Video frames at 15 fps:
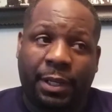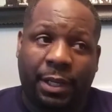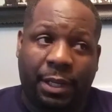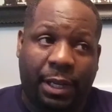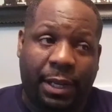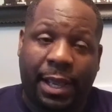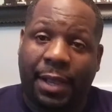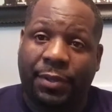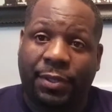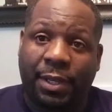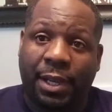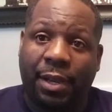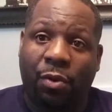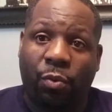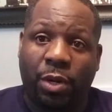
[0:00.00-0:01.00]
And like I
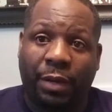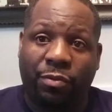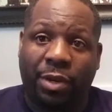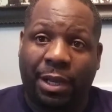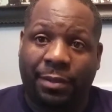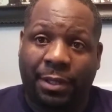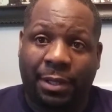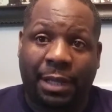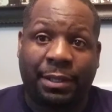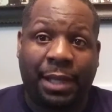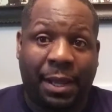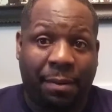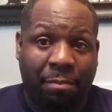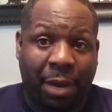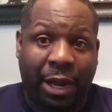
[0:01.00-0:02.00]
said, whenever you have sex
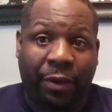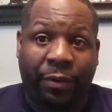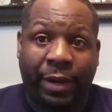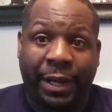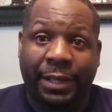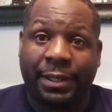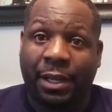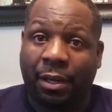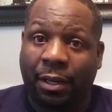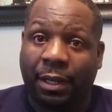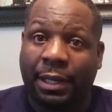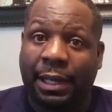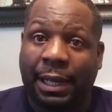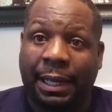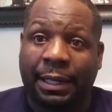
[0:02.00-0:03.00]
outside of marriage, that is an
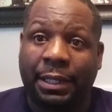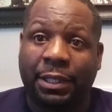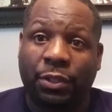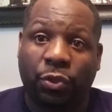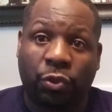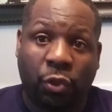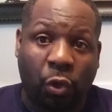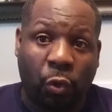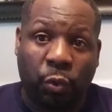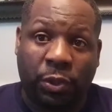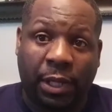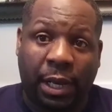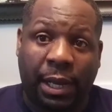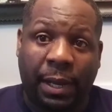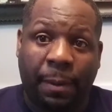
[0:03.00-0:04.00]
ungodly soul
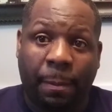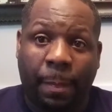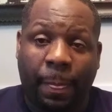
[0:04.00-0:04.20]
tie.